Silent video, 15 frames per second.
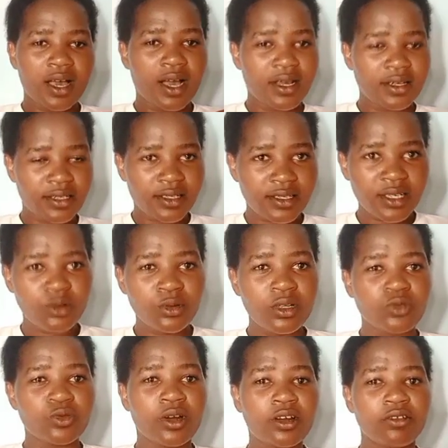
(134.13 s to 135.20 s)
And I tell you
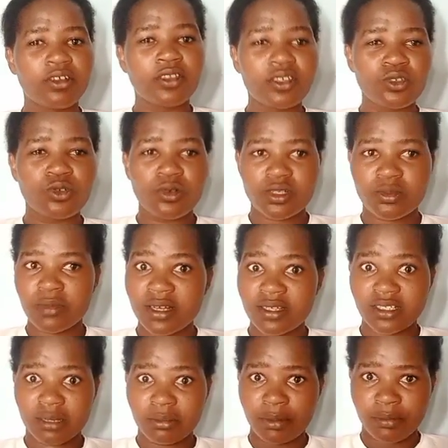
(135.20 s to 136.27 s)
that wherever this gospel
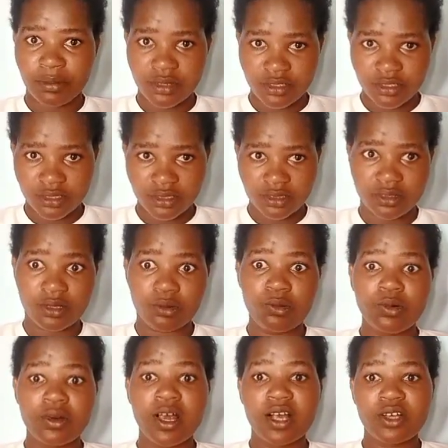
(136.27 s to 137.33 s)
shall be preached, the
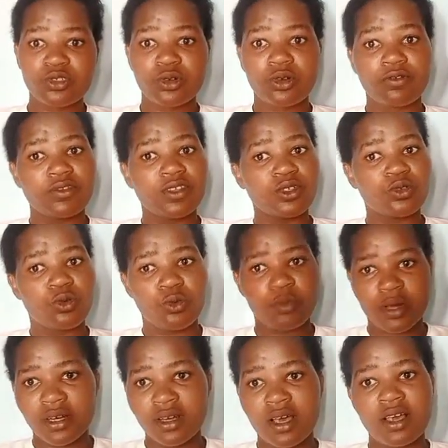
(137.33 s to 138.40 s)
good action of this
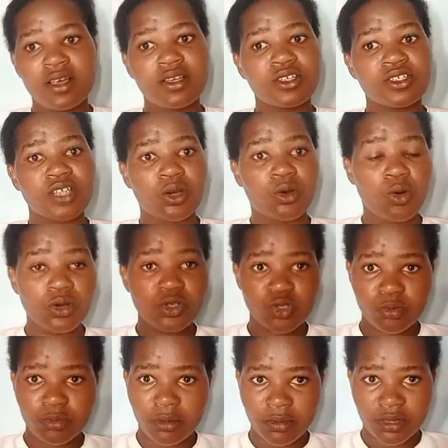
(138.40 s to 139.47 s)
woman shall
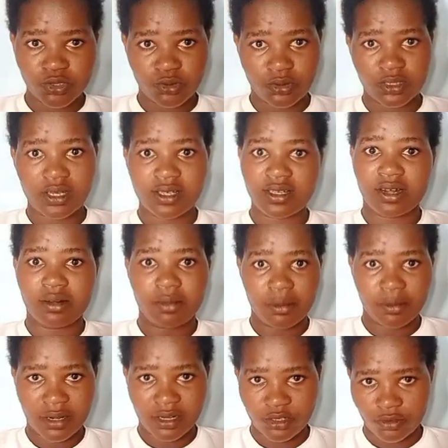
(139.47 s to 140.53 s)
also be mentioned as a
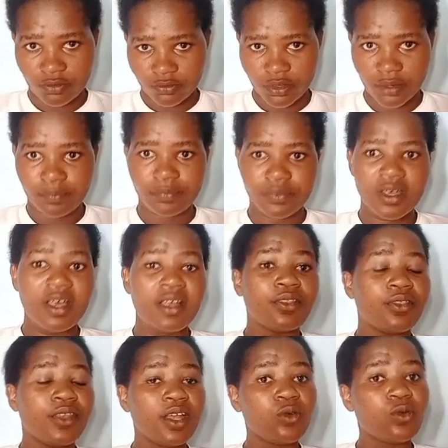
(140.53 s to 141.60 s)
remembrance of her."
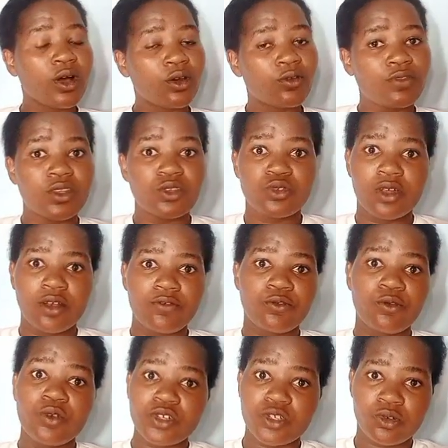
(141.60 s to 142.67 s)
Then one of the 12,
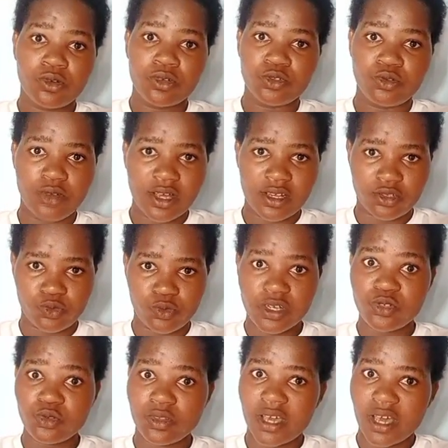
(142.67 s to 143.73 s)
who was called Judas,
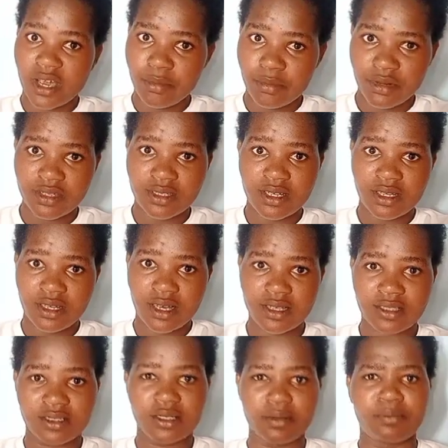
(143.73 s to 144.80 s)
went to the high priest and
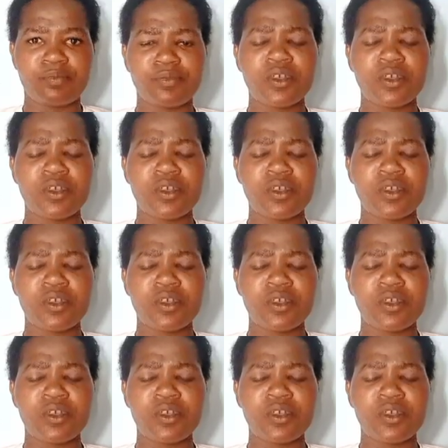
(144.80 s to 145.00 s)
asked them,